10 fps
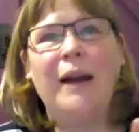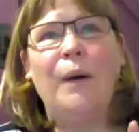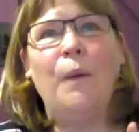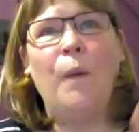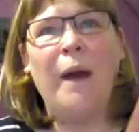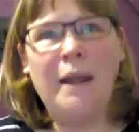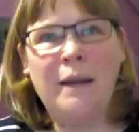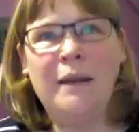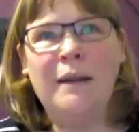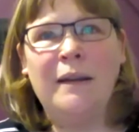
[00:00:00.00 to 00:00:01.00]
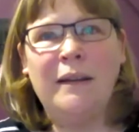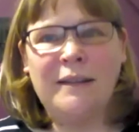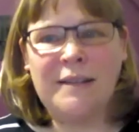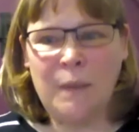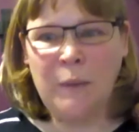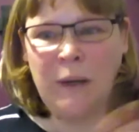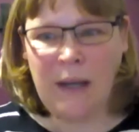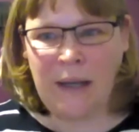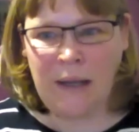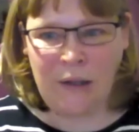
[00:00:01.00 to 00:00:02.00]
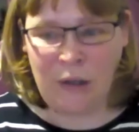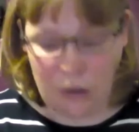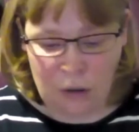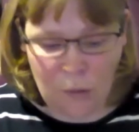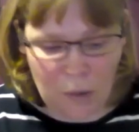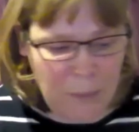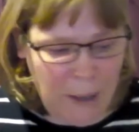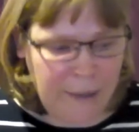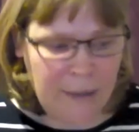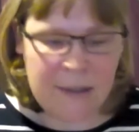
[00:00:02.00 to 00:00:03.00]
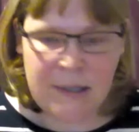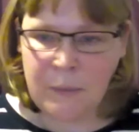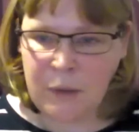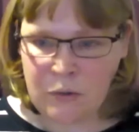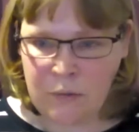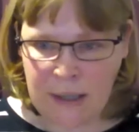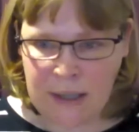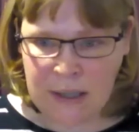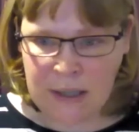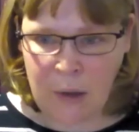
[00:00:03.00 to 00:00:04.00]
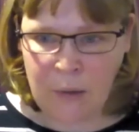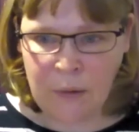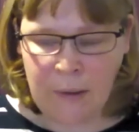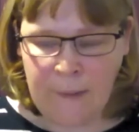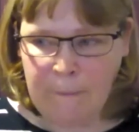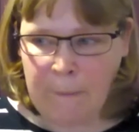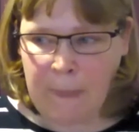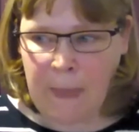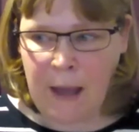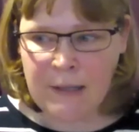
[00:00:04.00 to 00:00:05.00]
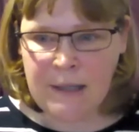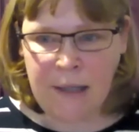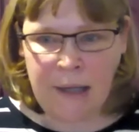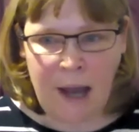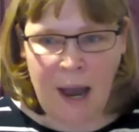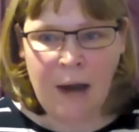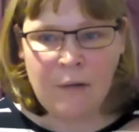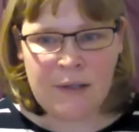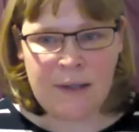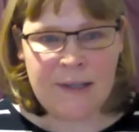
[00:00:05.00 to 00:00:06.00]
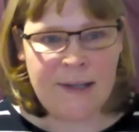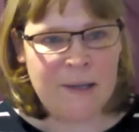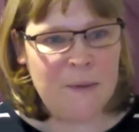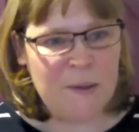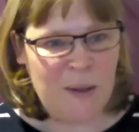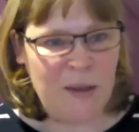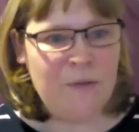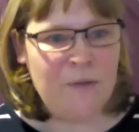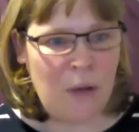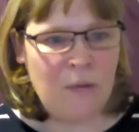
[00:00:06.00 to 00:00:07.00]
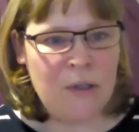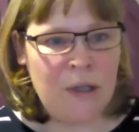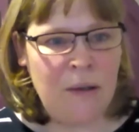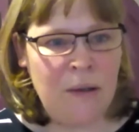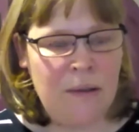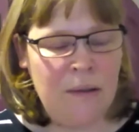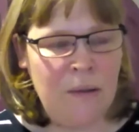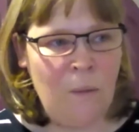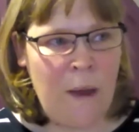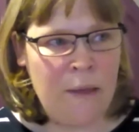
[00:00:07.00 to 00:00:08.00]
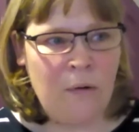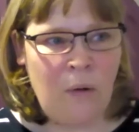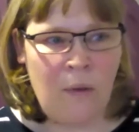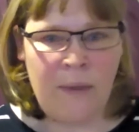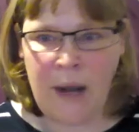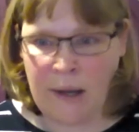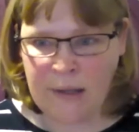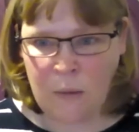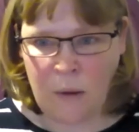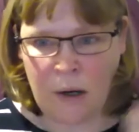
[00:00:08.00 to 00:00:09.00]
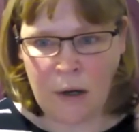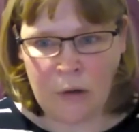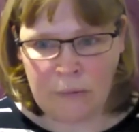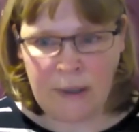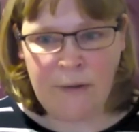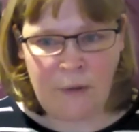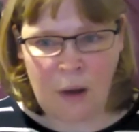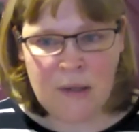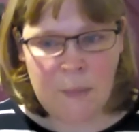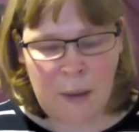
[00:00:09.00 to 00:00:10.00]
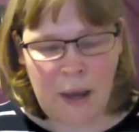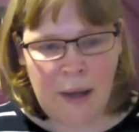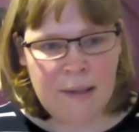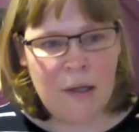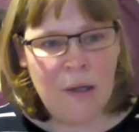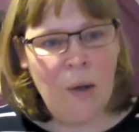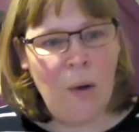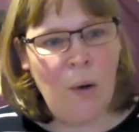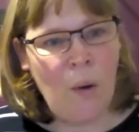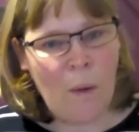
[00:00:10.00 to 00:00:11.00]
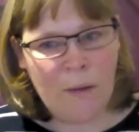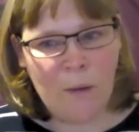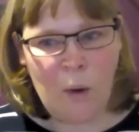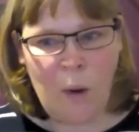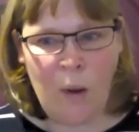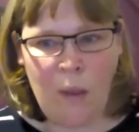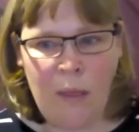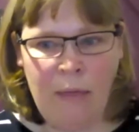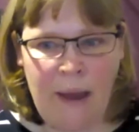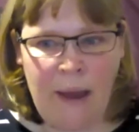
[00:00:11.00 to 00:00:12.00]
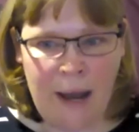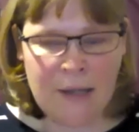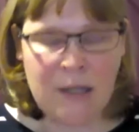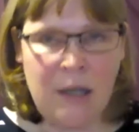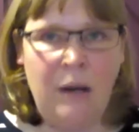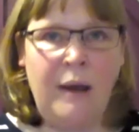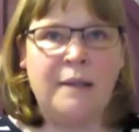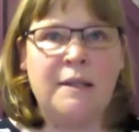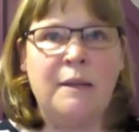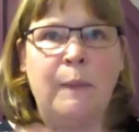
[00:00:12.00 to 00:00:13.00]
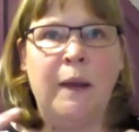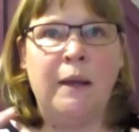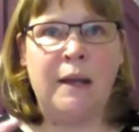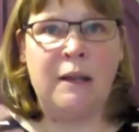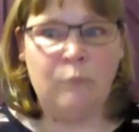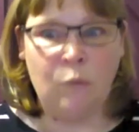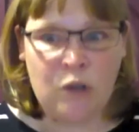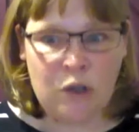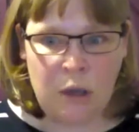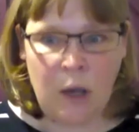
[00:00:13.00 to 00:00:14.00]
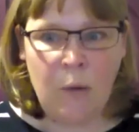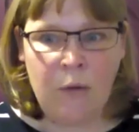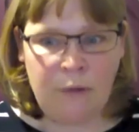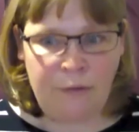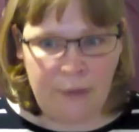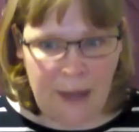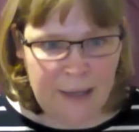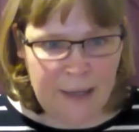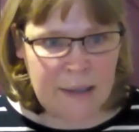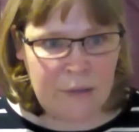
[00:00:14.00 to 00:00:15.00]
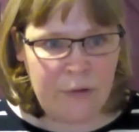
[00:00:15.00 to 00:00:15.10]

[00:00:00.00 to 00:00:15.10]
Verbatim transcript: When somebody, you know, you're complaining that somebody's really slow. Actually, Harrison assessments could have told you whether or not they like to work at a really fast pace or whether or not they actually like to be they're more slow and reflective